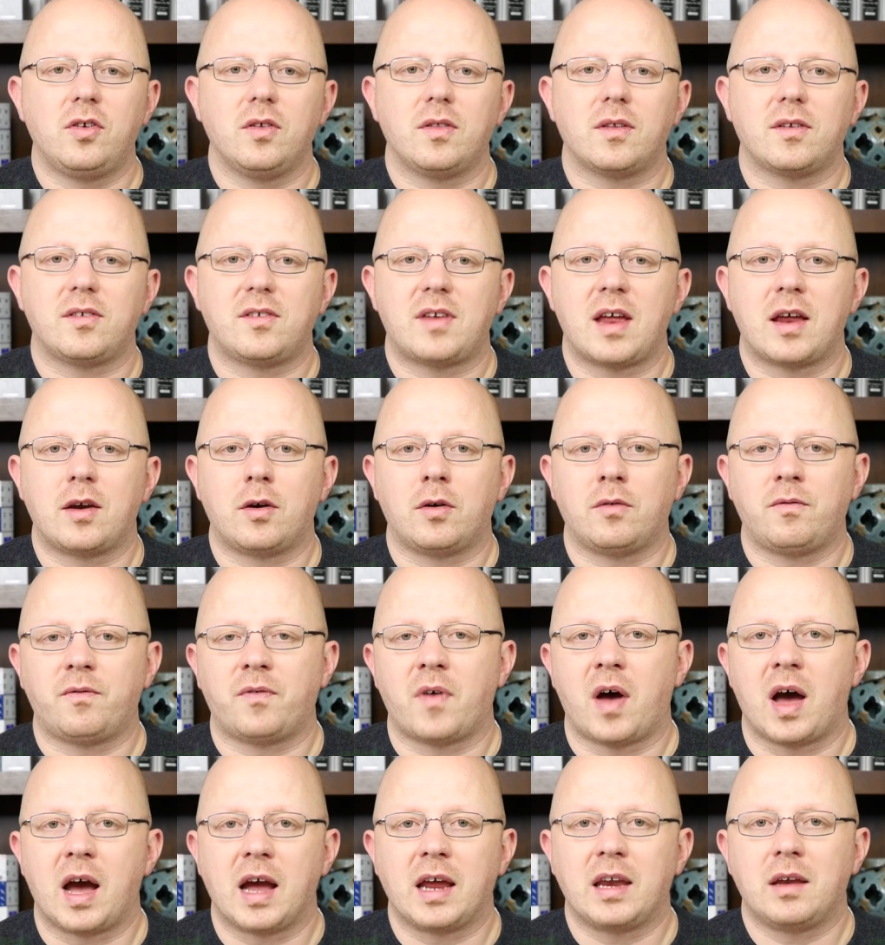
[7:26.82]
to the standard
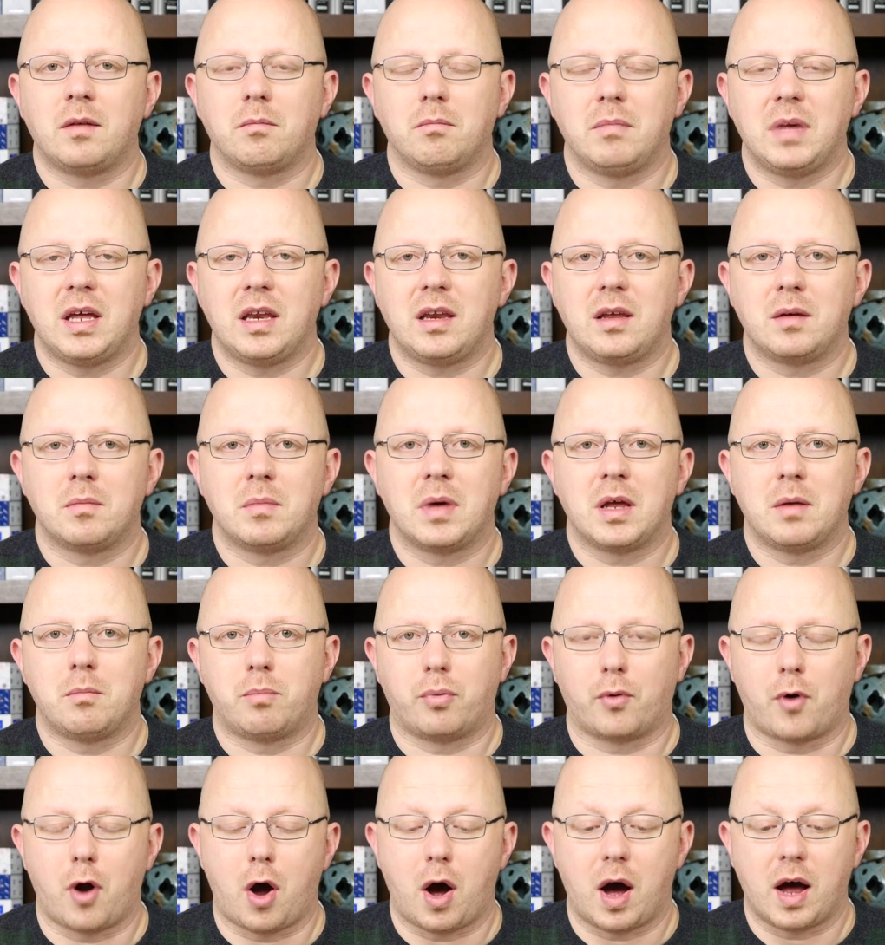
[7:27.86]
fine, medium, and
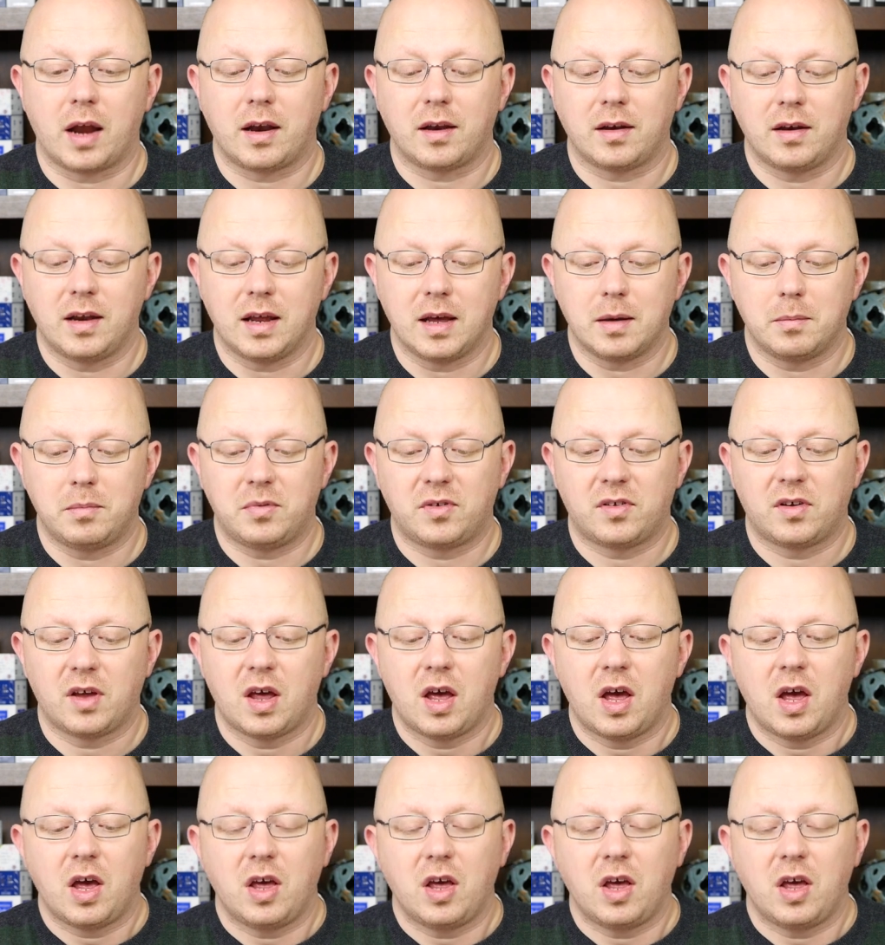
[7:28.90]
broad nibs,